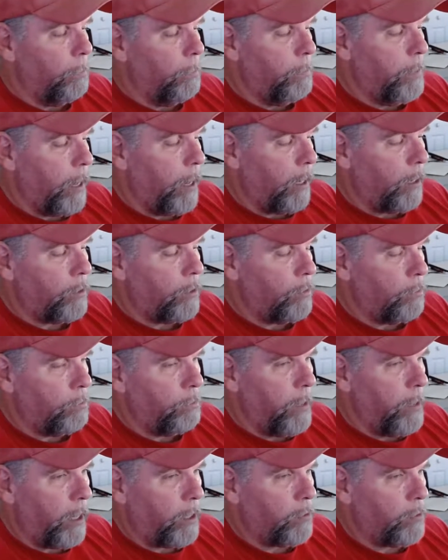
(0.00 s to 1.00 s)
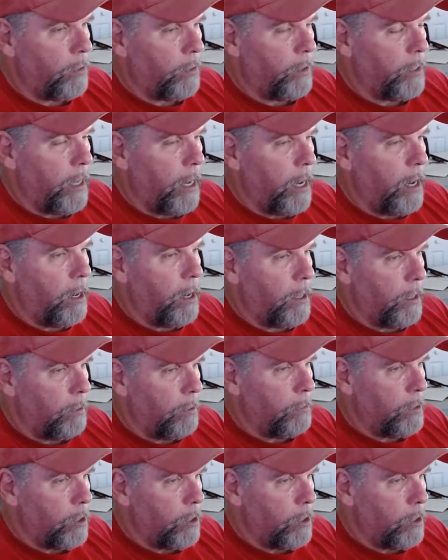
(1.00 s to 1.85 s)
peck drill down and